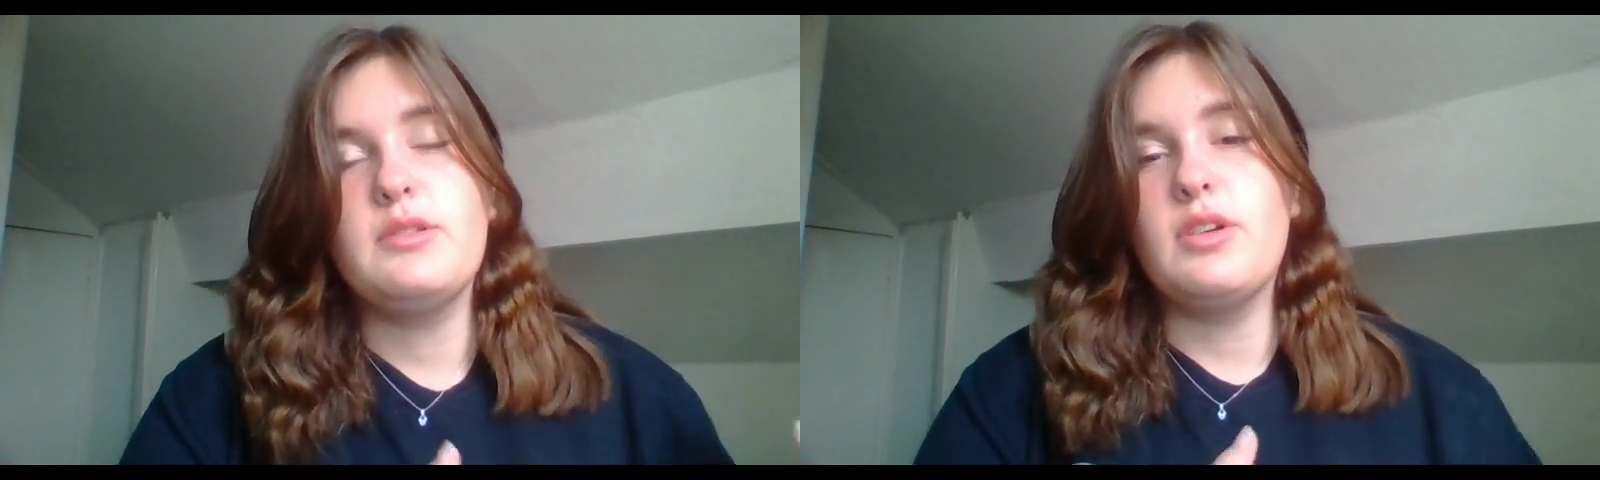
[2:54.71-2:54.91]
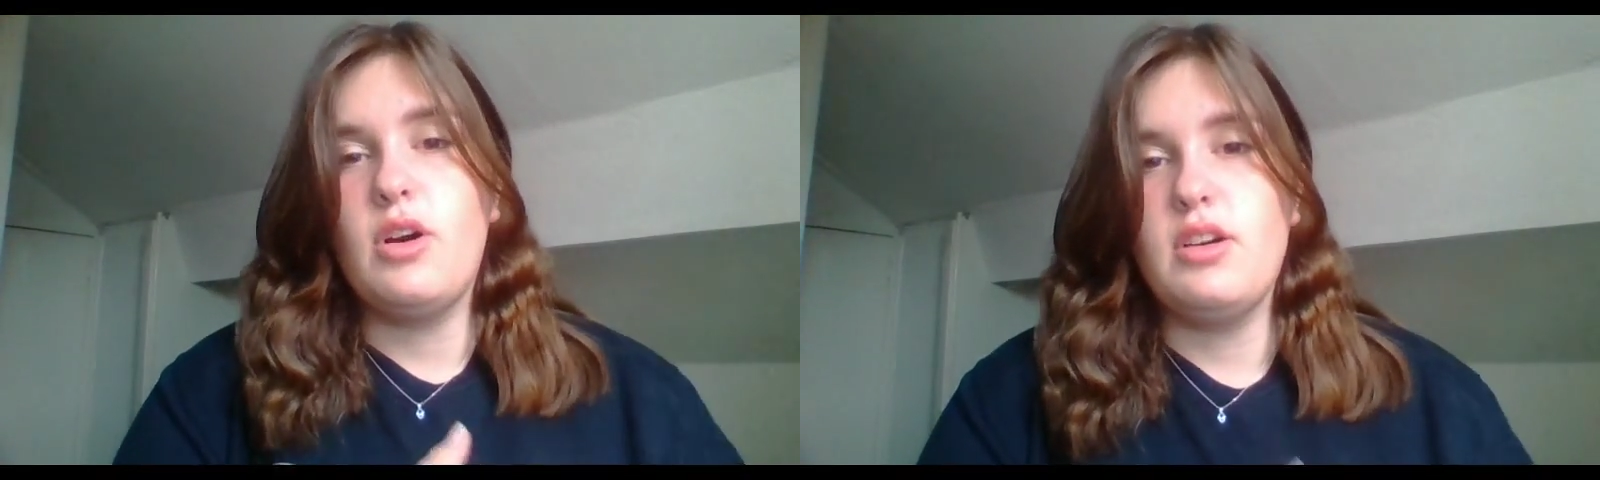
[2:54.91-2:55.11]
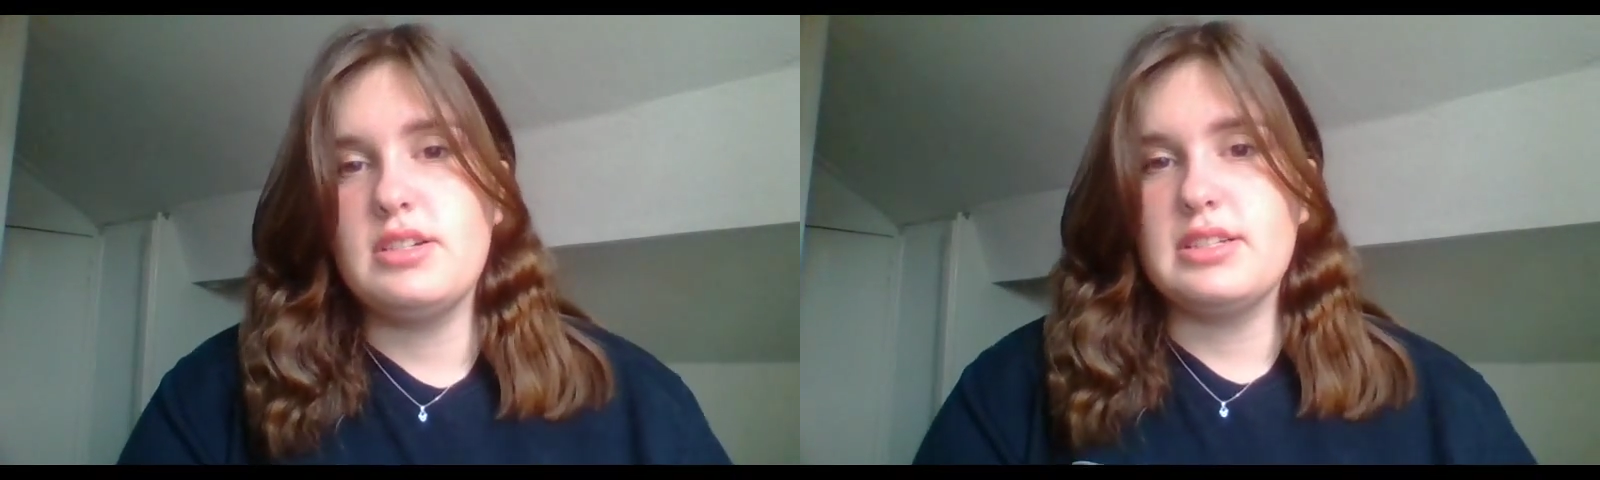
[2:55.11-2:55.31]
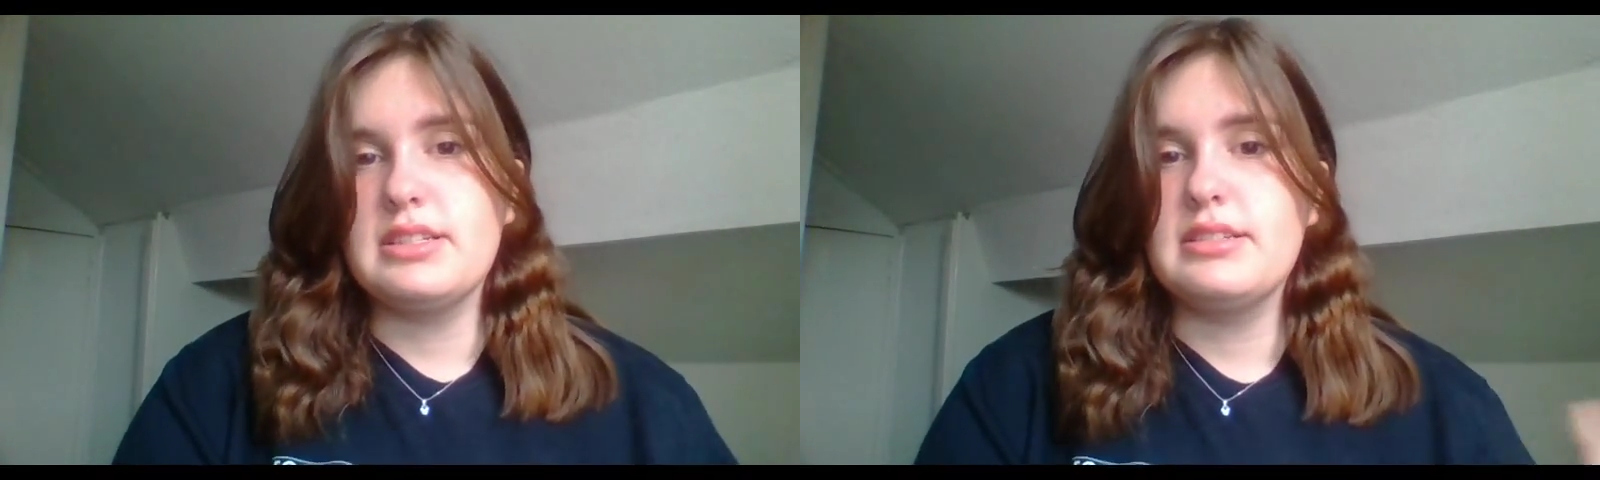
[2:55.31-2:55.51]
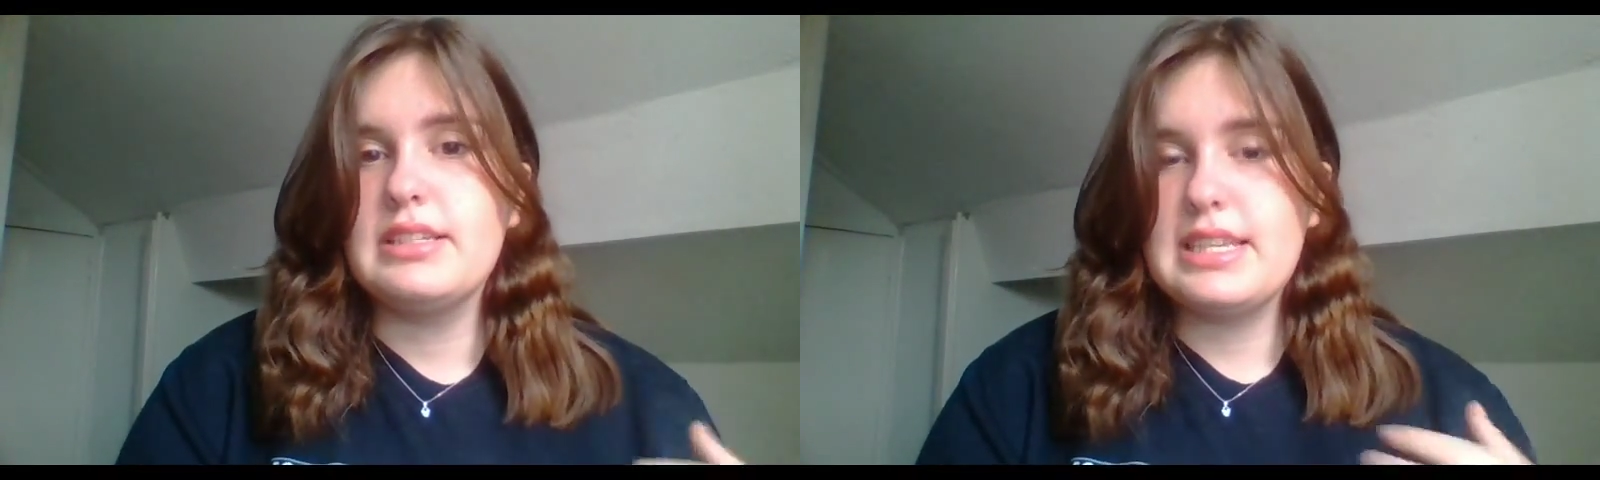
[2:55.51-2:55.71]
God
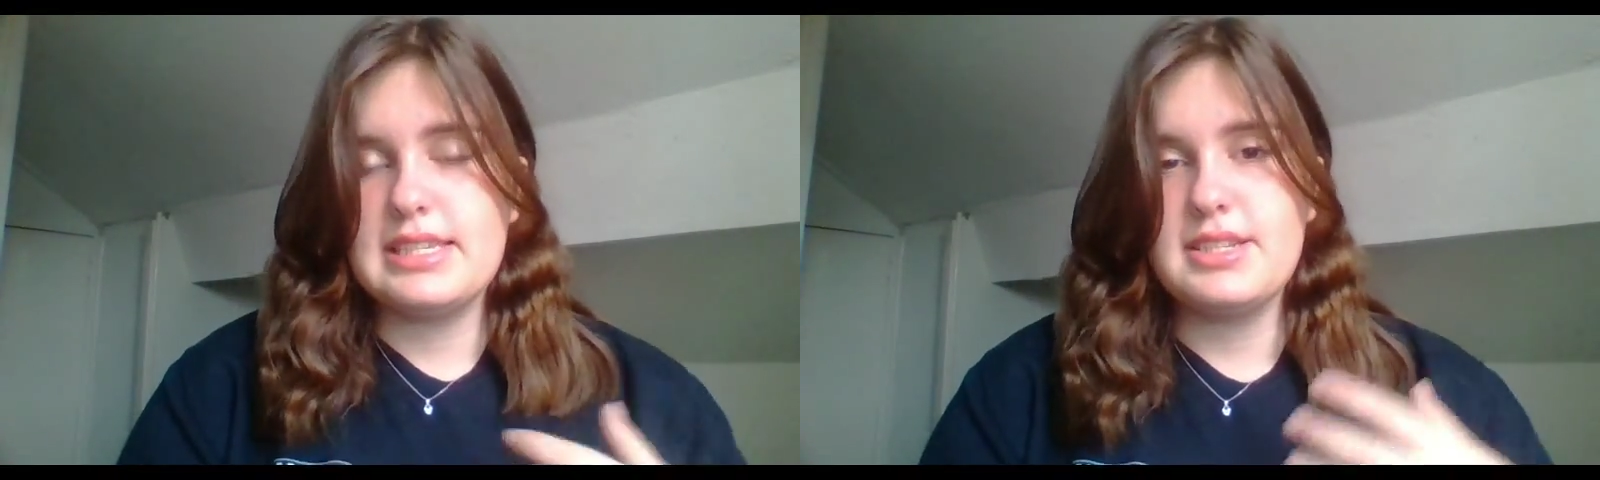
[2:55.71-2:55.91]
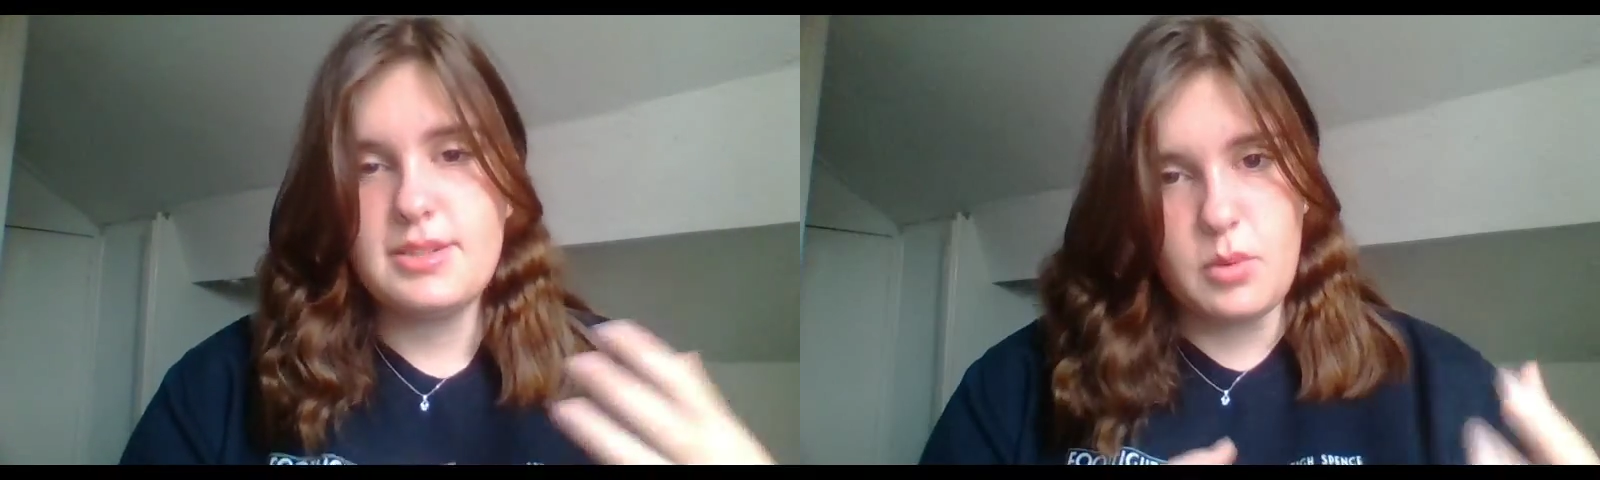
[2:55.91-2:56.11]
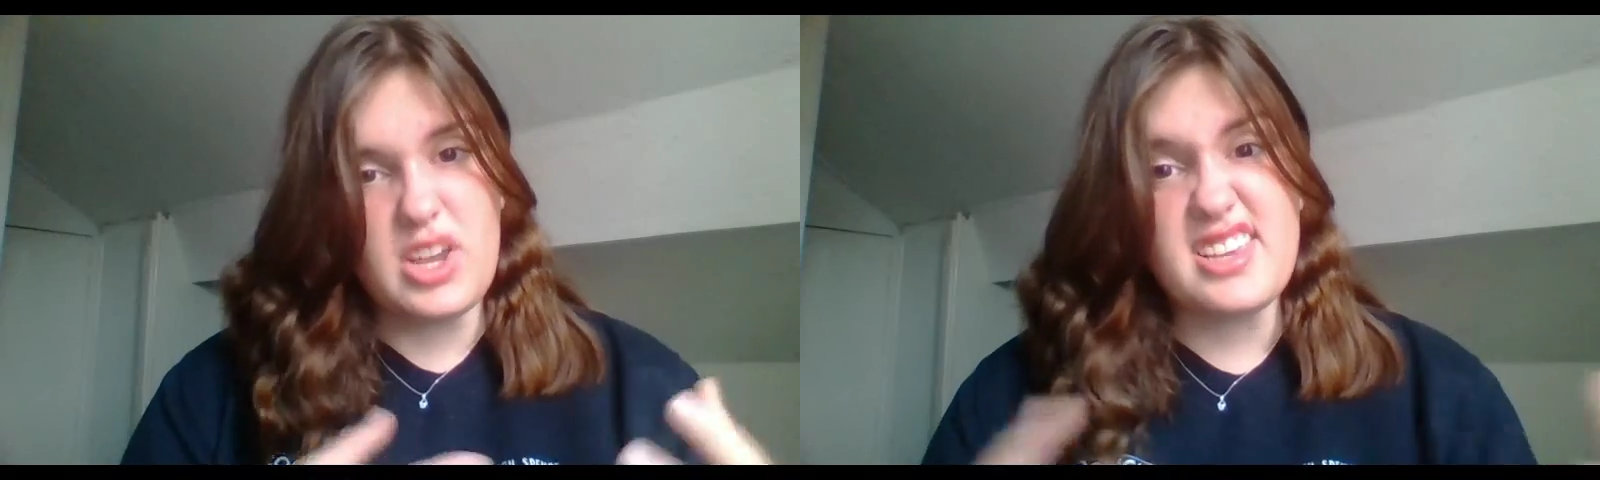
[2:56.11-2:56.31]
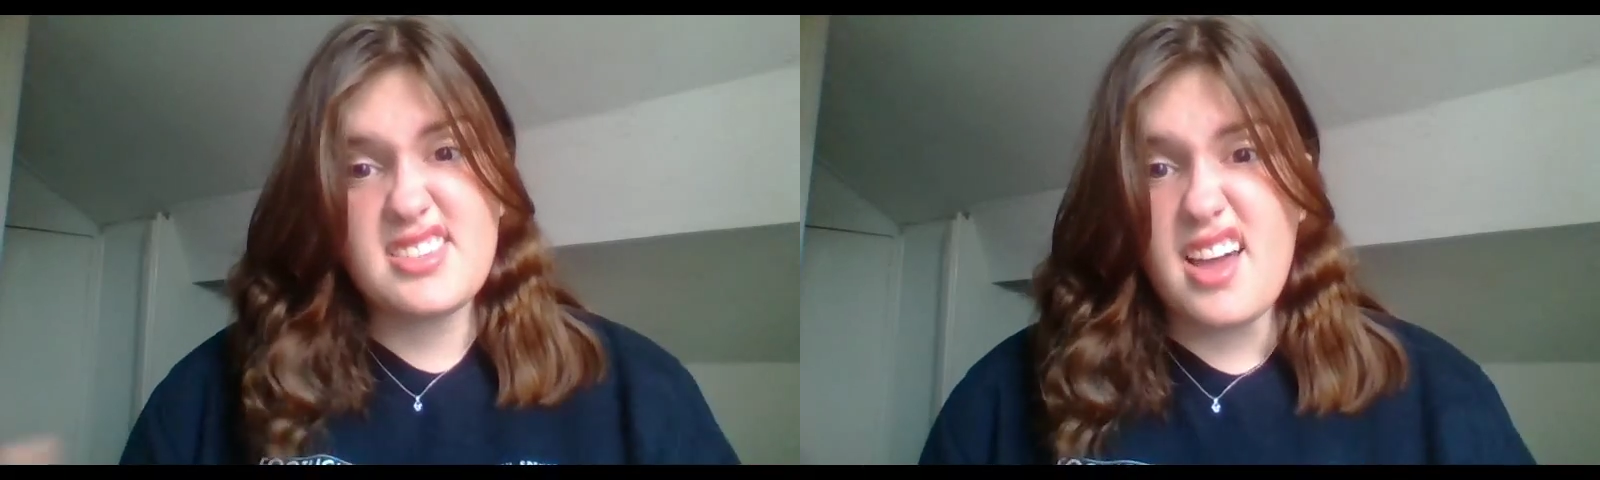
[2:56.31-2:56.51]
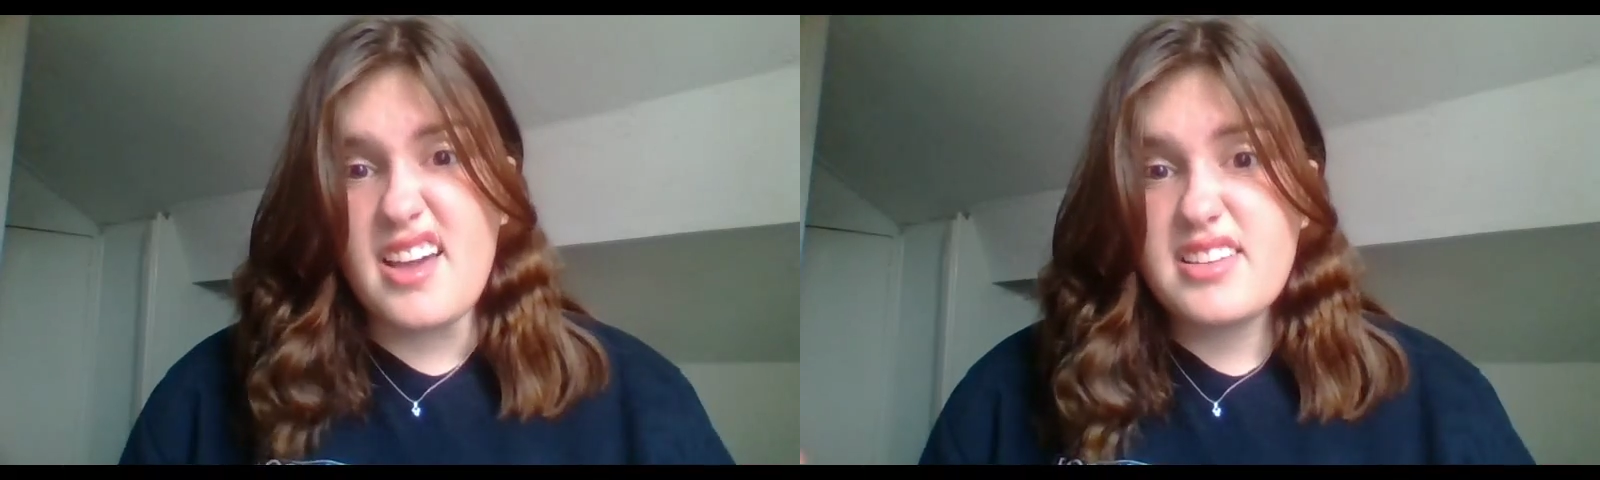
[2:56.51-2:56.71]
and listen to what he
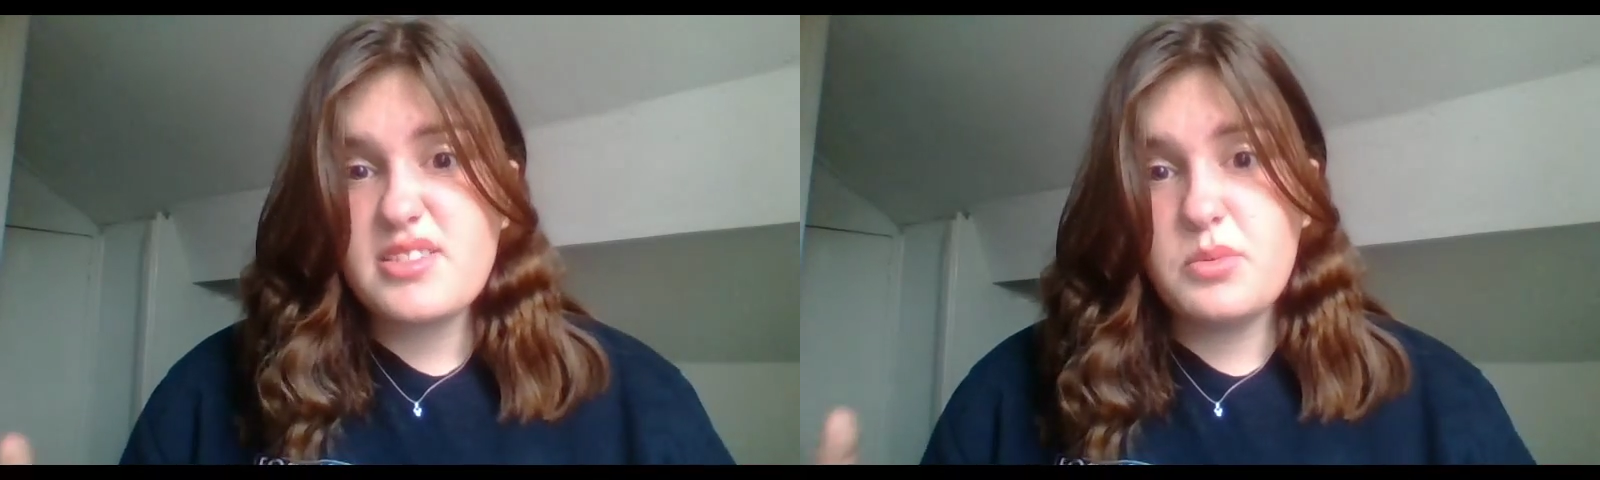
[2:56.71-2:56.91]
says